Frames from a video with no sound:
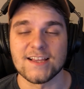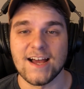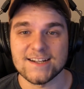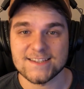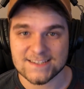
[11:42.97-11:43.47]

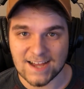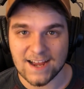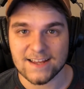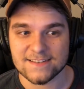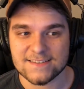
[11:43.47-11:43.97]
lot of
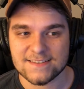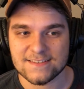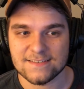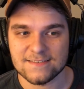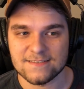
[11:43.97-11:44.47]

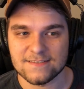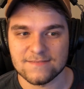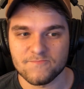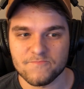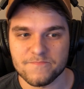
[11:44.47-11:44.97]
science,
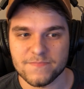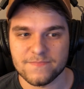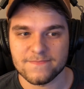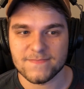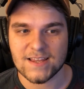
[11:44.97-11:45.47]

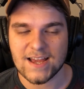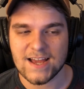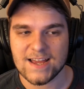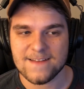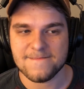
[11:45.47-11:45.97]

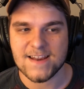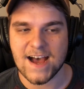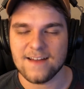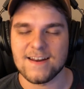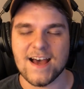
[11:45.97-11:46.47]

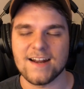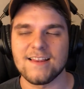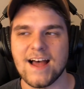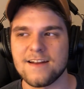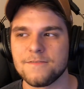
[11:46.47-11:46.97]
not a
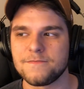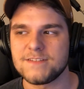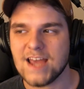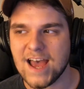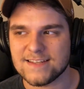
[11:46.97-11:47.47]
lot of
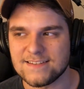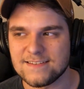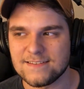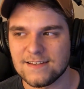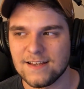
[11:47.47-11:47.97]

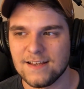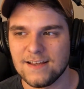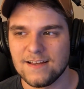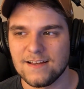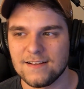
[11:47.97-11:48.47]
tests,
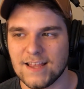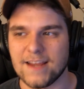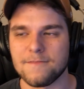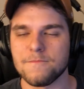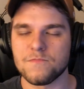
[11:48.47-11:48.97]
like